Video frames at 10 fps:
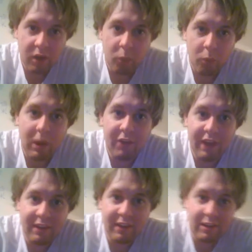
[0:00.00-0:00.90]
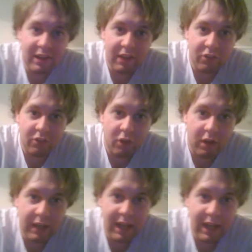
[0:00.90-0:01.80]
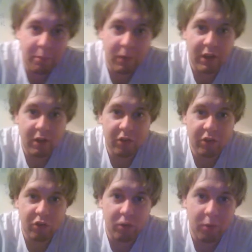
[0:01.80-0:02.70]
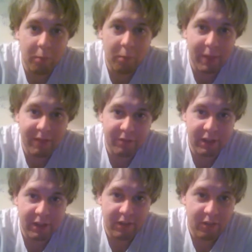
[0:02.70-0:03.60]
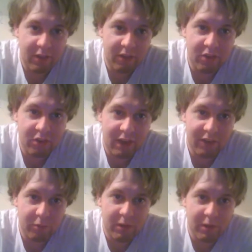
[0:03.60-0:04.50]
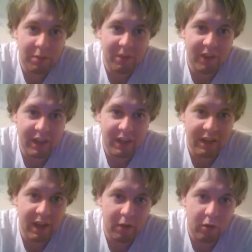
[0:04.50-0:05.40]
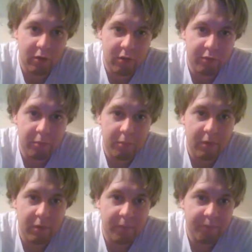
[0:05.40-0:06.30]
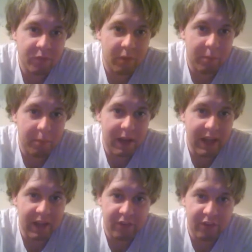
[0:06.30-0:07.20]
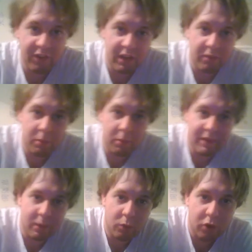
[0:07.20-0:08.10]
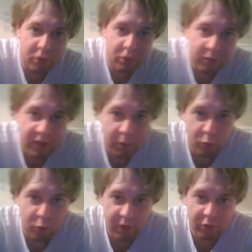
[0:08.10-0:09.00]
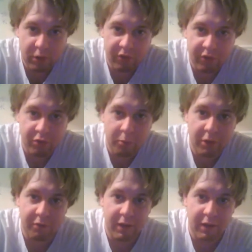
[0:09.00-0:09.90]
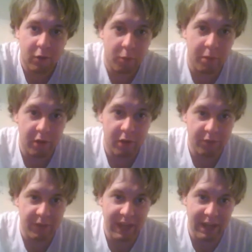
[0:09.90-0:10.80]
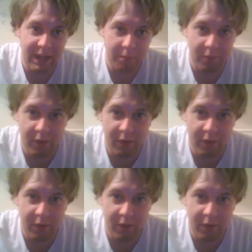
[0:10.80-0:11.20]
While technically it's not a game breaker, it's somewhat baffling that this hasn't really been taken care of by Xseed when they worked with Team Gris to modify other parts of the game.